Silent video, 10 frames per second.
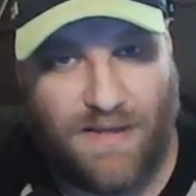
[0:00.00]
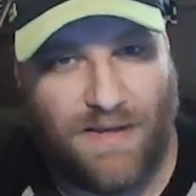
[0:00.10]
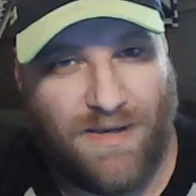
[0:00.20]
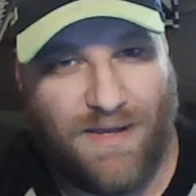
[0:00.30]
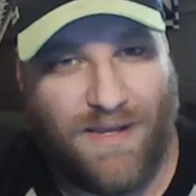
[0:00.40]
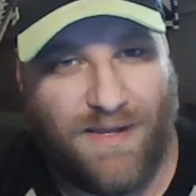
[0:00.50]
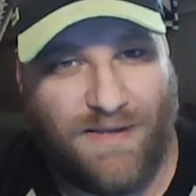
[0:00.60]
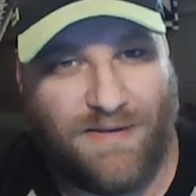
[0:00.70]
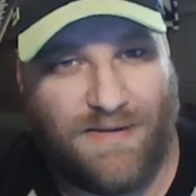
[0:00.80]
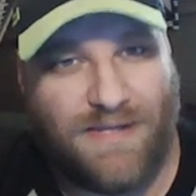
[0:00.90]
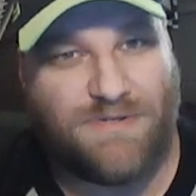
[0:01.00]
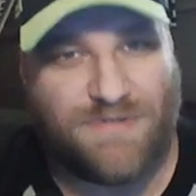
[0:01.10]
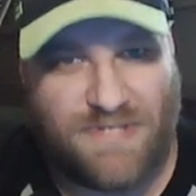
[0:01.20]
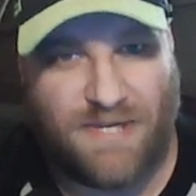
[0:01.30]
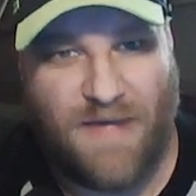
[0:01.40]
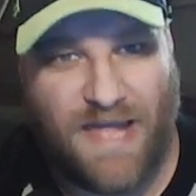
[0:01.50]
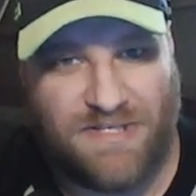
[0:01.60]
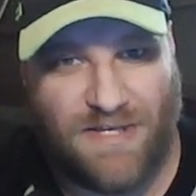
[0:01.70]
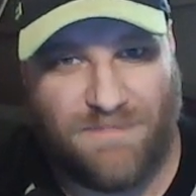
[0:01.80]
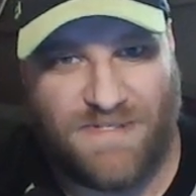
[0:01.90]
A interesting
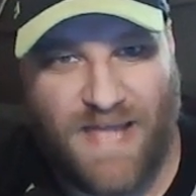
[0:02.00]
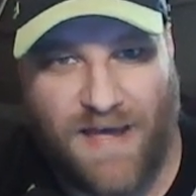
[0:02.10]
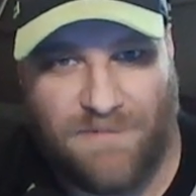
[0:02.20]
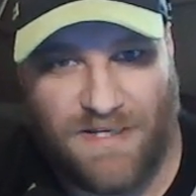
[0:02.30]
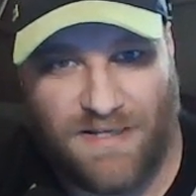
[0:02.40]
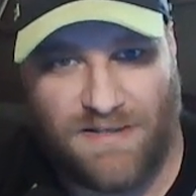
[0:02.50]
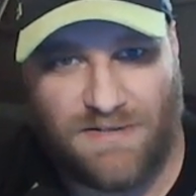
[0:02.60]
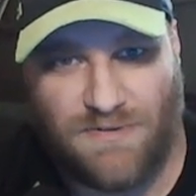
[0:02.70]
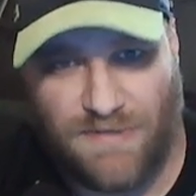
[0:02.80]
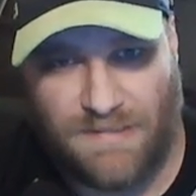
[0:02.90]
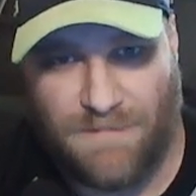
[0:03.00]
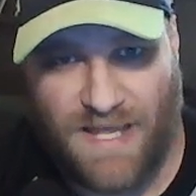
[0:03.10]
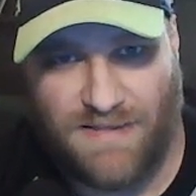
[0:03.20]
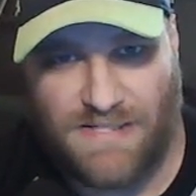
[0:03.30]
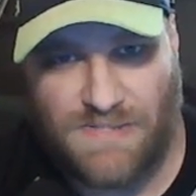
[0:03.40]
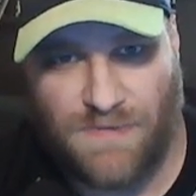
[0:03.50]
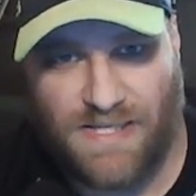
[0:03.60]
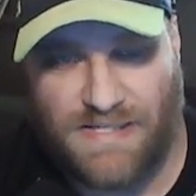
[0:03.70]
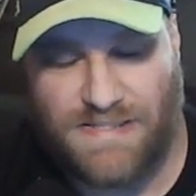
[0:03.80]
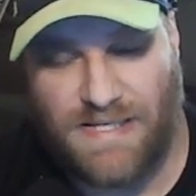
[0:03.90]
matchup is happening in Green Bay this
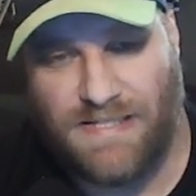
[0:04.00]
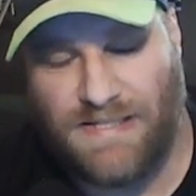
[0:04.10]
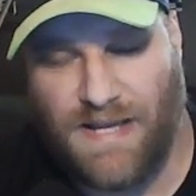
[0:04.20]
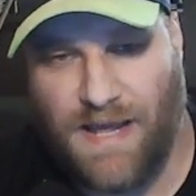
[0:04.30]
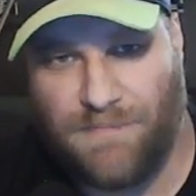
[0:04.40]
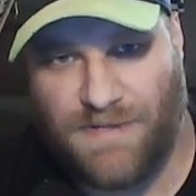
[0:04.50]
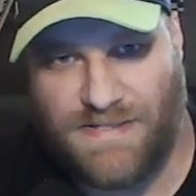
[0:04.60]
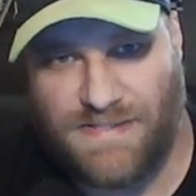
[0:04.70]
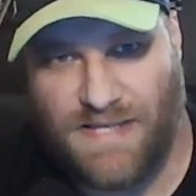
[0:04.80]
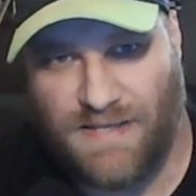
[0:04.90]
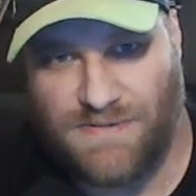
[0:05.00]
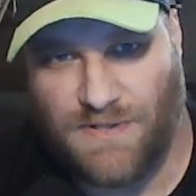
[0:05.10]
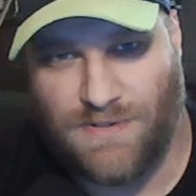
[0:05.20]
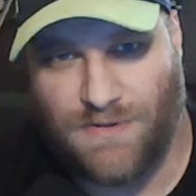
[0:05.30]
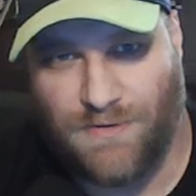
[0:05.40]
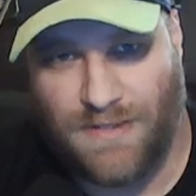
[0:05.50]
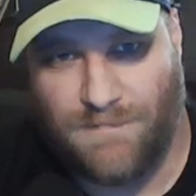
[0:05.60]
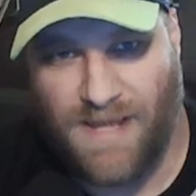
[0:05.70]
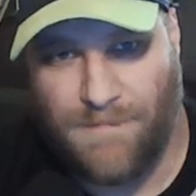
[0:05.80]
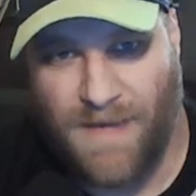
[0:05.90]
week as Indianapolis takes on the Green
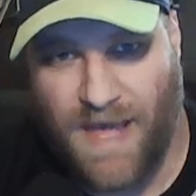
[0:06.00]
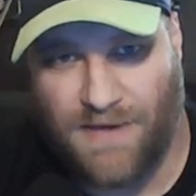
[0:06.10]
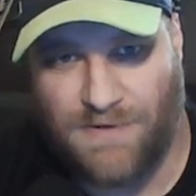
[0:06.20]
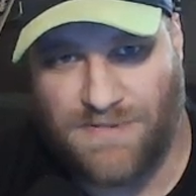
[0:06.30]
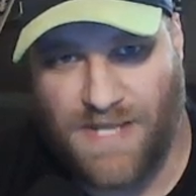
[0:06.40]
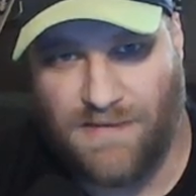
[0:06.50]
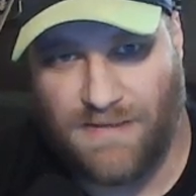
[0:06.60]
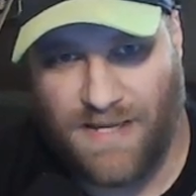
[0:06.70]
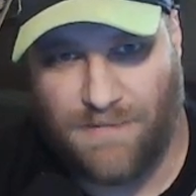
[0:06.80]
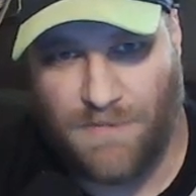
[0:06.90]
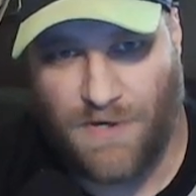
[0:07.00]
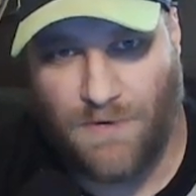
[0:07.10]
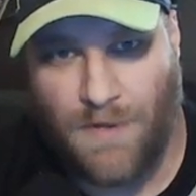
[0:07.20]
Bay Packers at Lambeau.